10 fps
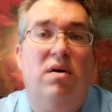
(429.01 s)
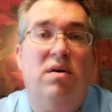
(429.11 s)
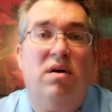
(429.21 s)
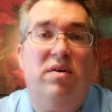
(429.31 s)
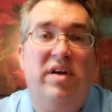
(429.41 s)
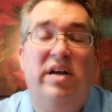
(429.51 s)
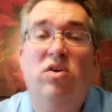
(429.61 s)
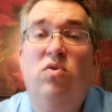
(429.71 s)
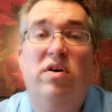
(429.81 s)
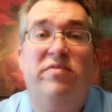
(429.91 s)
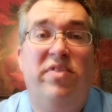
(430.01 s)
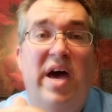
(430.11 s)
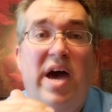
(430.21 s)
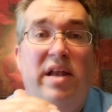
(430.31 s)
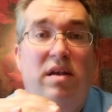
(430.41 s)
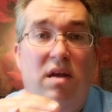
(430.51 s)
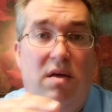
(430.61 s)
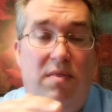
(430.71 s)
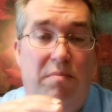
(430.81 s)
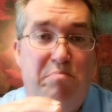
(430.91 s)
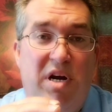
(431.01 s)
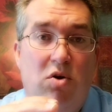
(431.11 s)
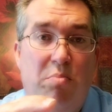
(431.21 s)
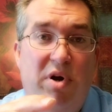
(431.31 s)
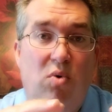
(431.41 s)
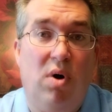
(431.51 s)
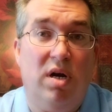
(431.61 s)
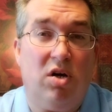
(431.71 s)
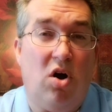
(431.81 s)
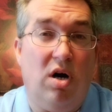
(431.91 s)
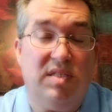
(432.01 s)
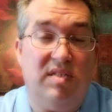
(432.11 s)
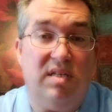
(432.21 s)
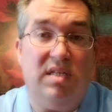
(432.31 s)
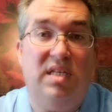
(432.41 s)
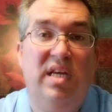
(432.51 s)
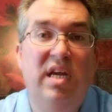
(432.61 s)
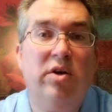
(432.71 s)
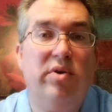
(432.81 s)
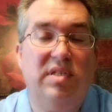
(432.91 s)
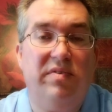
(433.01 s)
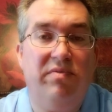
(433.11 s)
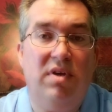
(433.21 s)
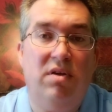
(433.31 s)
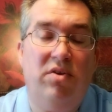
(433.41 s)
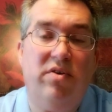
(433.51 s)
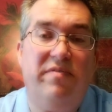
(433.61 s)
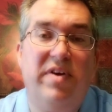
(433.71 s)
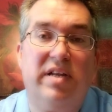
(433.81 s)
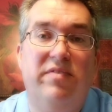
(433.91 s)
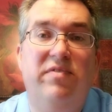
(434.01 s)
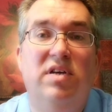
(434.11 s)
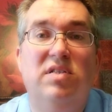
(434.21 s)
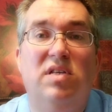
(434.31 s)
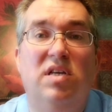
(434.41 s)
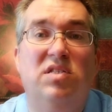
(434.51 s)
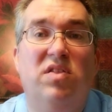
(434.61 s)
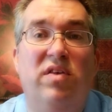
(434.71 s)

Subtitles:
that I know of that medical marijuana causes a decrease in their effectiveness is